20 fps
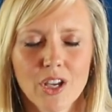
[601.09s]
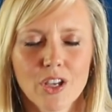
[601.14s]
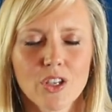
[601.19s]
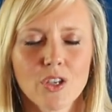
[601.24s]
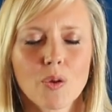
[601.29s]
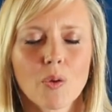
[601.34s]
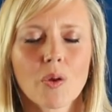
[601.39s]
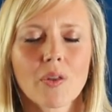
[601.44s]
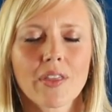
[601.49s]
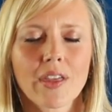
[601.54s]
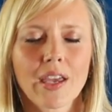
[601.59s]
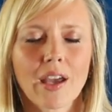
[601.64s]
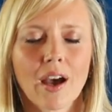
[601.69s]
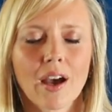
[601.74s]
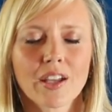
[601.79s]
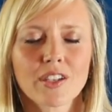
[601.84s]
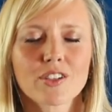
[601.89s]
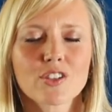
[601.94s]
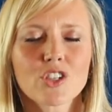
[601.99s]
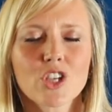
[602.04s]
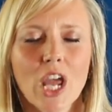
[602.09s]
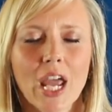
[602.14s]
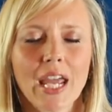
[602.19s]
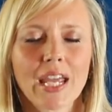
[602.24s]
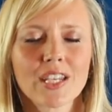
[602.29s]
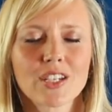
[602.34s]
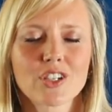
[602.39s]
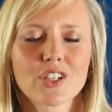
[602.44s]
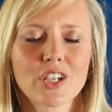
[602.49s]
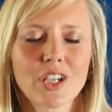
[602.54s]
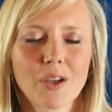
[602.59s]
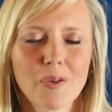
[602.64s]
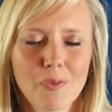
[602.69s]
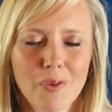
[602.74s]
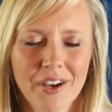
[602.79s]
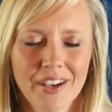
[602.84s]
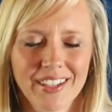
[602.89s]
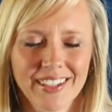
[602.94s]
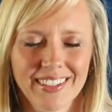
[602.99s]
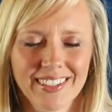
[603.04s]
You are the unchanging
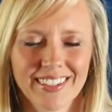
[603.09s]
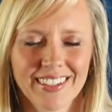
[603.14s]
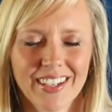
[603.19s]
one